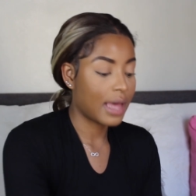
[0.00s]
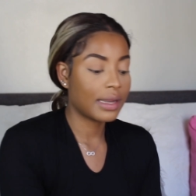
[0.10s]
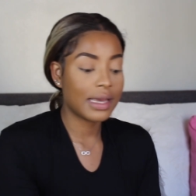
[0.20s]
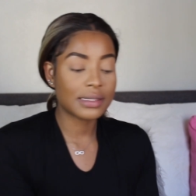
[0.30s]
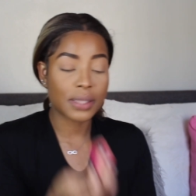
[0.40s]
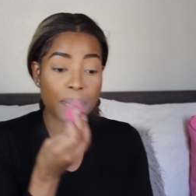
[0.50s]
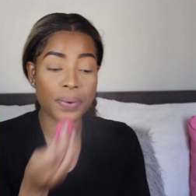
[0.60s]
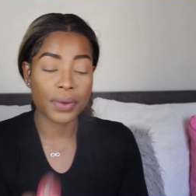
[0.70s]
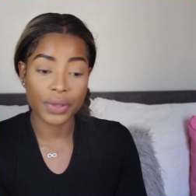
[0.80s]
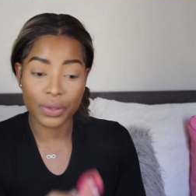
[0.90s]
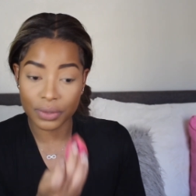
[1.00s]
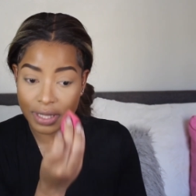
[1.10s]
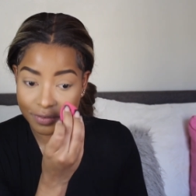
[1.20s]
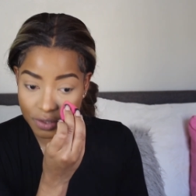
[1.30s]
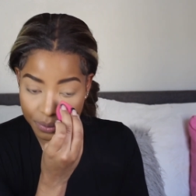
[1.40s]
unless you
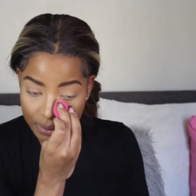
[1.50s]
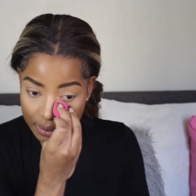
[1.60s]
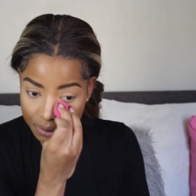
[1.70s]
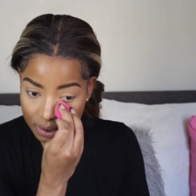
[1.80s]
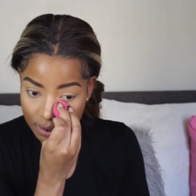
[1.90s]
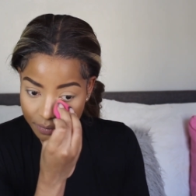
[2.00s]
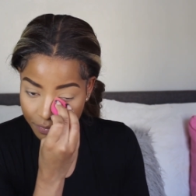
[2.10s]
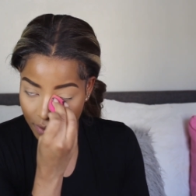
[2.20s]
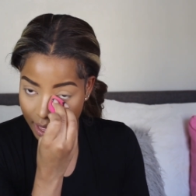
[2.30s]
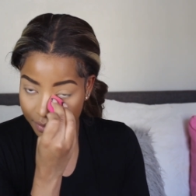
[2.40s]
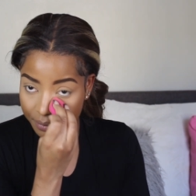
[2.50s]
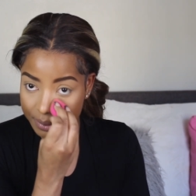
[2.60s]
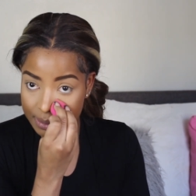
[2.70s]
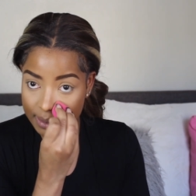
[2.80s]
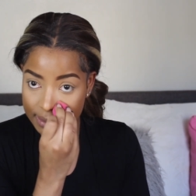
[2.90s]
left your relationship for other
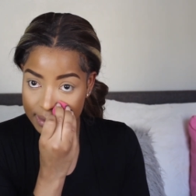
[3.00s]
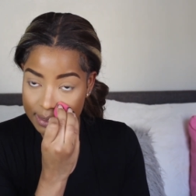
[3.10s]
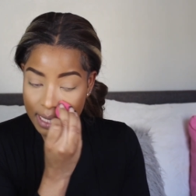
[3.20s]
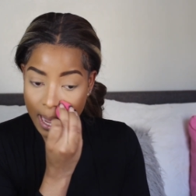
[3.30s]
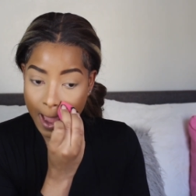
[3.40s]
reasons,